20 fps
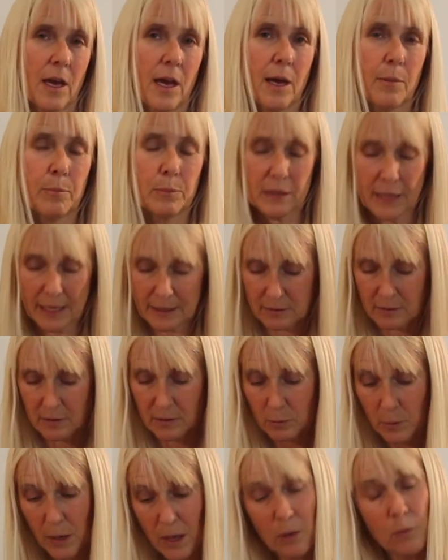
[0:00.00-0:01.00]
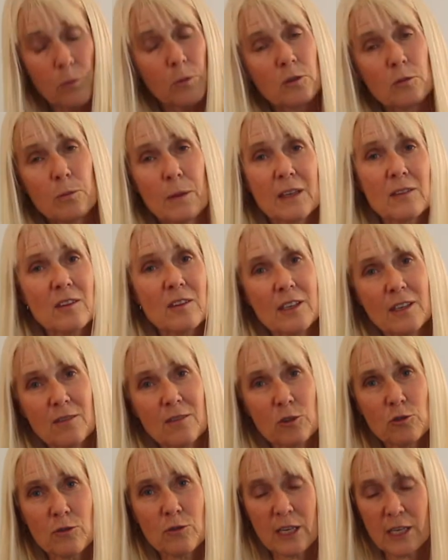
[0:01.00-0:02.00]
and blends as well, which makes it
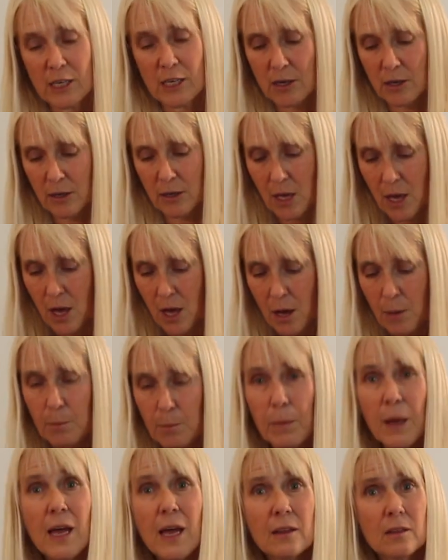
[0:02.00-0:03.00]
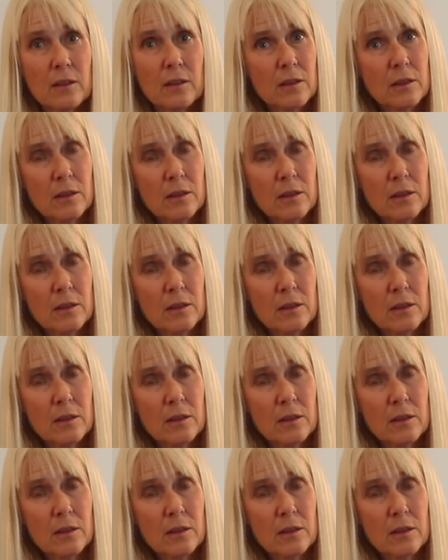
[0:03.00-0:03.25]
even trickier. But